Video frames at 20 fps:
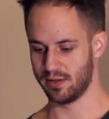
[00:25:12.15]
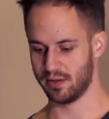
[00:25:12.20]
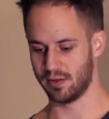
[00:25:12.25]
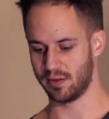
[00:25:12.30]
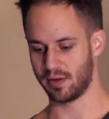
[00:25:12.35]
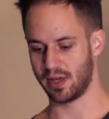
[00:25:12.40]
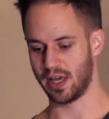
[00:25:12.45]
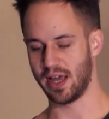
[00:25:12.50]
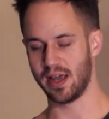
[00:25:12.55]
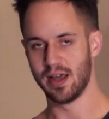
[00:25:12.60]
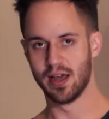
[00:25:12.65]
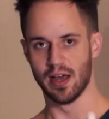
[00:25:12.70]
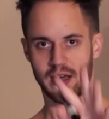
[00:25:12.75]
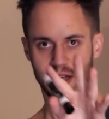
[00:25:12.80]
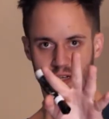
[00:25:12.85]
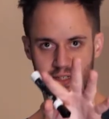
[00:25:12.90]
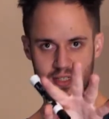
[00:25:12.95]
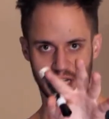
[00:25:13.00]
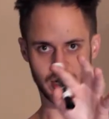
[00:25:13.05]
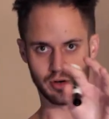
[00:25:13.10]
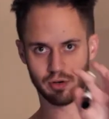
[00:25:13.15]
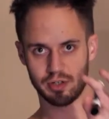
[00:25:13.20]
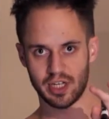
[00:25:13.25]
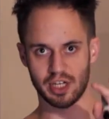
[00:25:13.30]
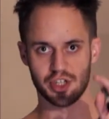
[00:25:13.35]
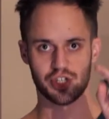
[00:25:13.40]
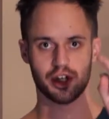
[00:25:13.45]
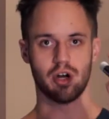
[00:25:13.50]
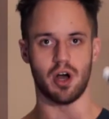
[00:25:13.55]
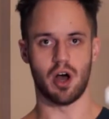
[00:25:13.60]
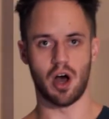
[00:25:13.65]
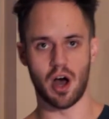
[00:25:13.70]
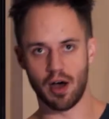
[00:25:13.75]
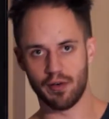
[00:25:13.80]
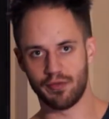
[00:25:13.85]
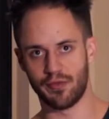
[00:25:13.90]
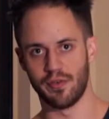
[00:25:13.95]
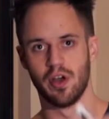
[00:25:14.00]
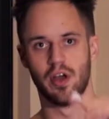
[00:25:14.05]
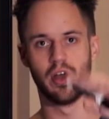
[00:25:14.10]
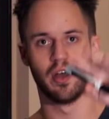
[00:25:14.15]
Okay? Take your attention off